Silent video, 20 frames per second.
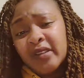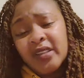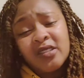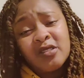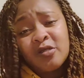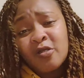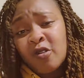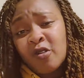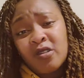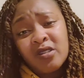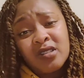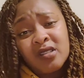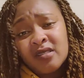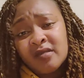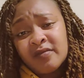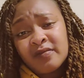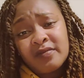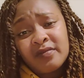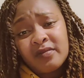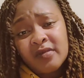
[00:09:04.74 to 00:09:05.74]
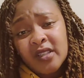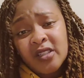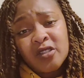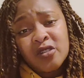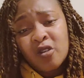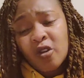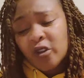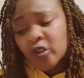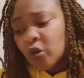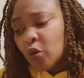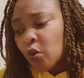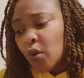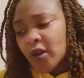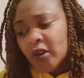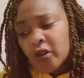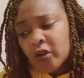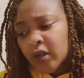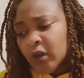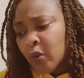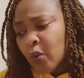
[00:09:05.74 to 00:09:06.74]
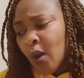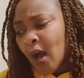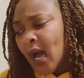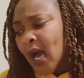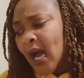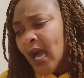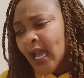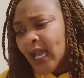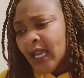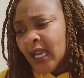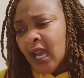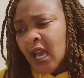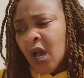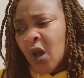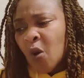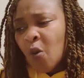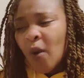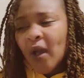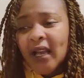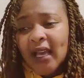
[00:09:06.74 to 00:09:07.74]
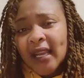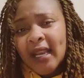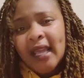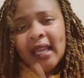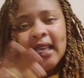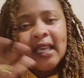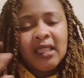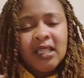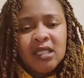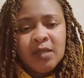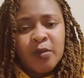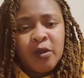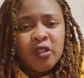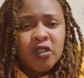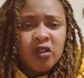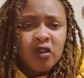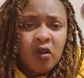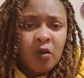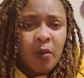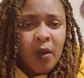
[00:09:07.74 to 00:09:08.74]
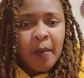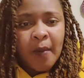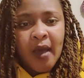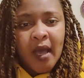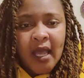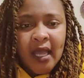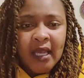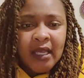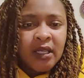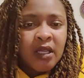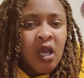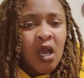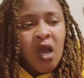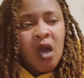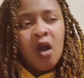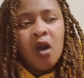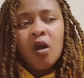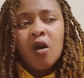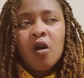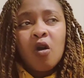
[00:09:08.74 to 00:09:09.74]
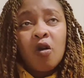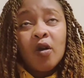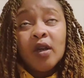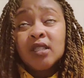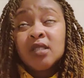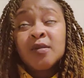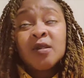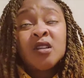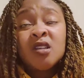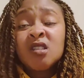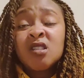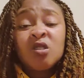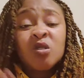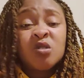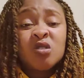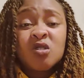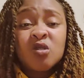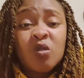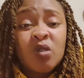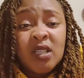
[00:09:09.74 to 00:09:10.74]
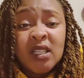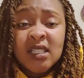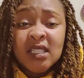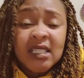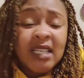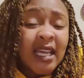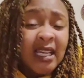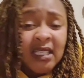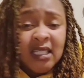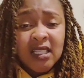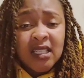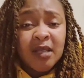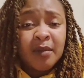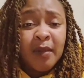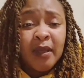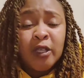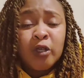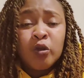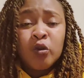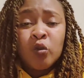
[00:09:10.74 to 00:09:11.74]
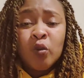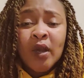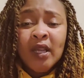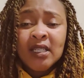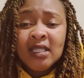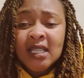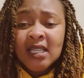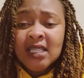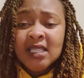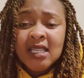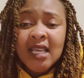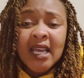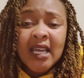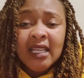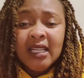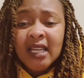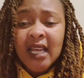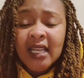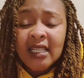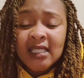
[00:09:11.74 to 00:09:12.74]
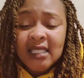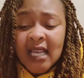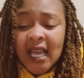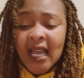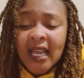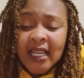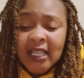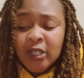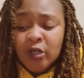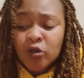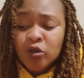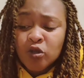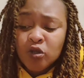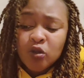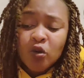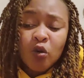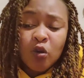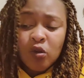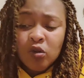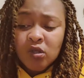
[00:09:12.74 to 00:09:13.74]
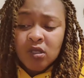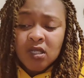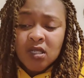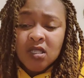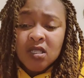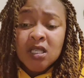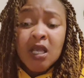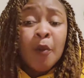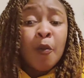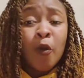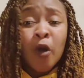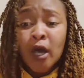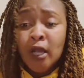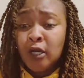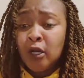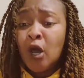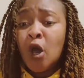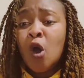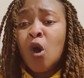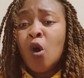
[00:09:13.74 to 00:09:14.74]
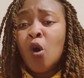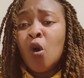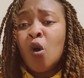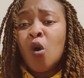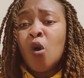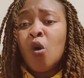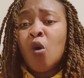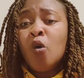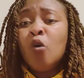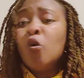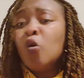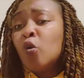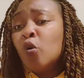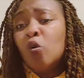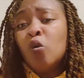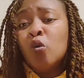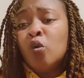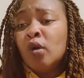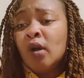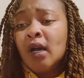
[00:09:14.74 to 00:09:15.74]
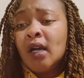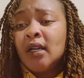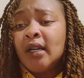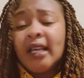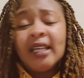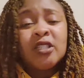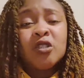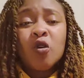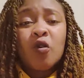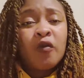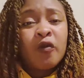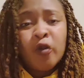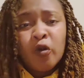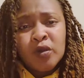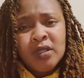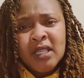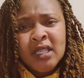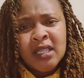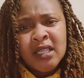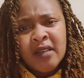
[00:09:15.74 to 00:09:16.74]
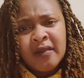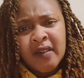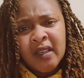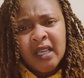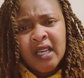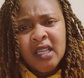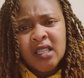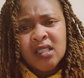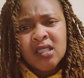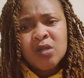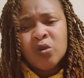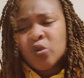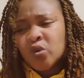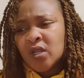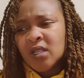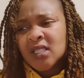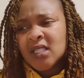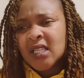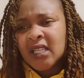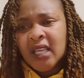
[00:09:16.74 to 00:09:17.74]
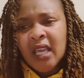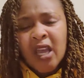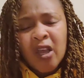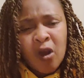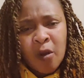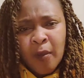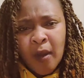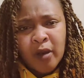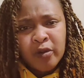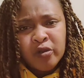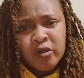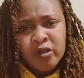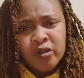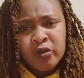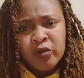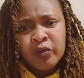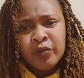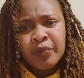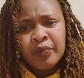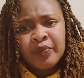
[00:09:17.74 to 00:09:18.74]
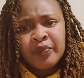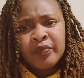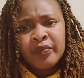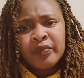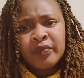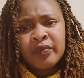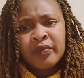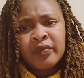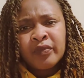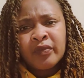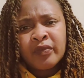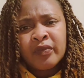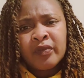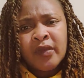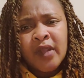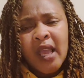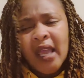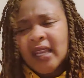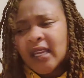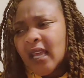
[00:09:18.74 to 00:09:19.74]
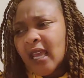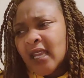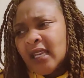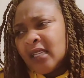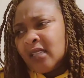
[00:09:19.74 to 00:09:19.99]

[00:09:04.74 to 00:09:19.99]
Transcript: It's not. You're wondering why can't I get this person out of my mind? Oh, it's because your soul is tied to them, and you went inside and tied your soul to someone who is of no significance, who doesn't care about you. And